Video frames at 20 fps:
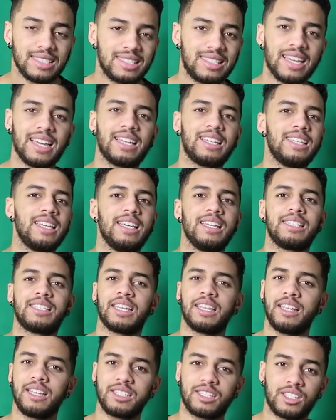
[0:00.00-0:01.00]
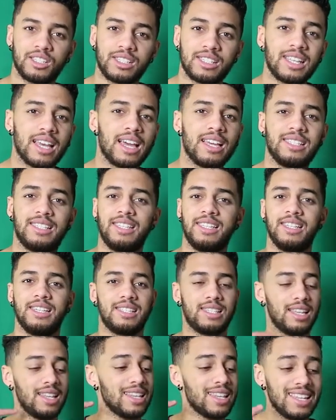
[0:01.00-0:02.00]
techniques and
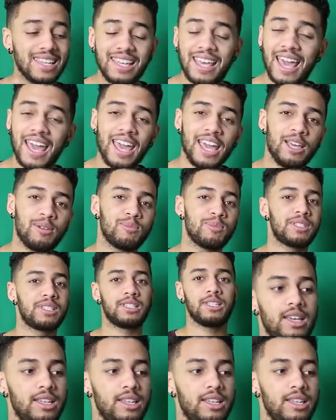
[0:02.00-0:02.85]
exercises and games.